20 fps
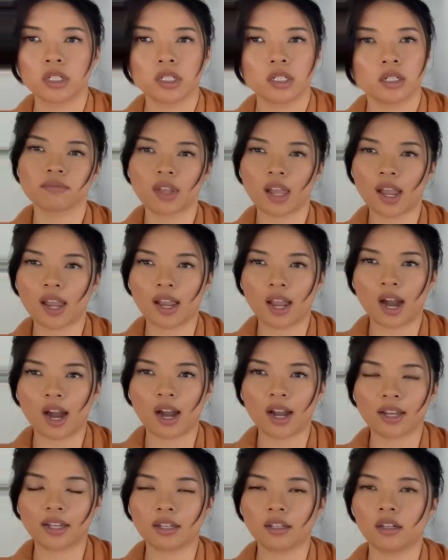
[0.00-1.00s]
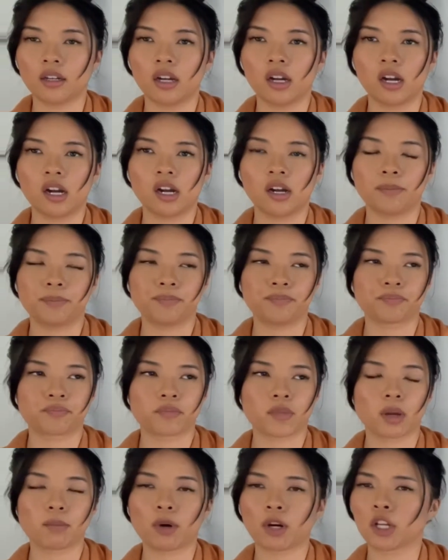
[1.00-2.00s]
AI, um,
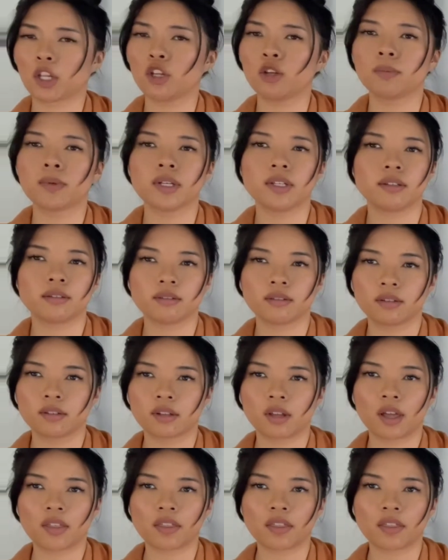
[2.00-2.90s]
Mark Cuban, I think